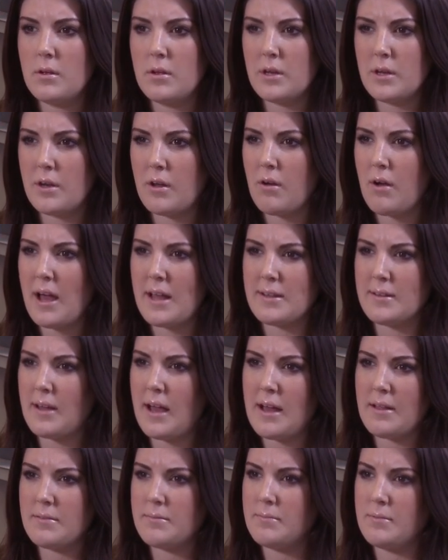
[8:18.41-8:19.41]
You know, I,
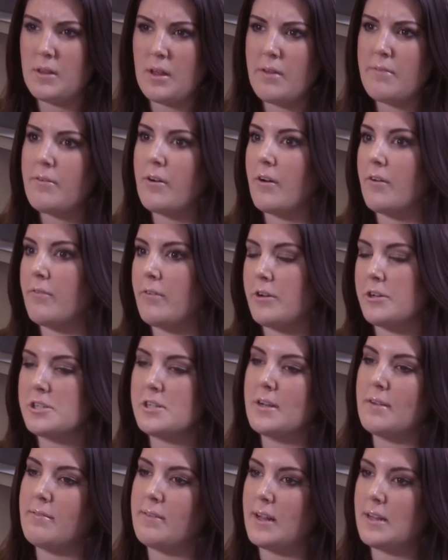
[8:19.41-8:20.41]
I love her
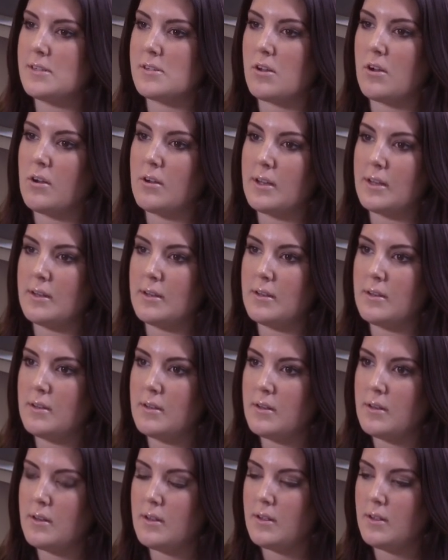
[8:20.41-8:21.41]
version of that song, and
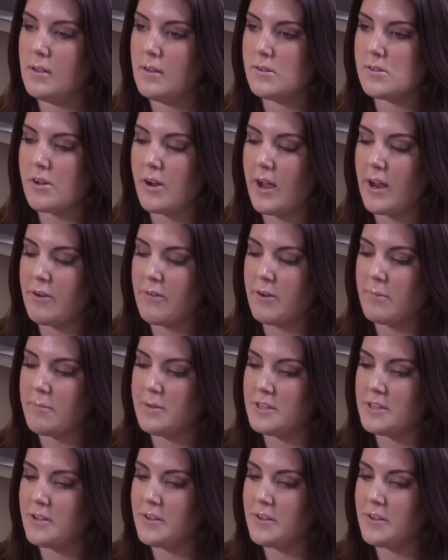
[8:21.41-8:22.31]
Sorry, I interrupted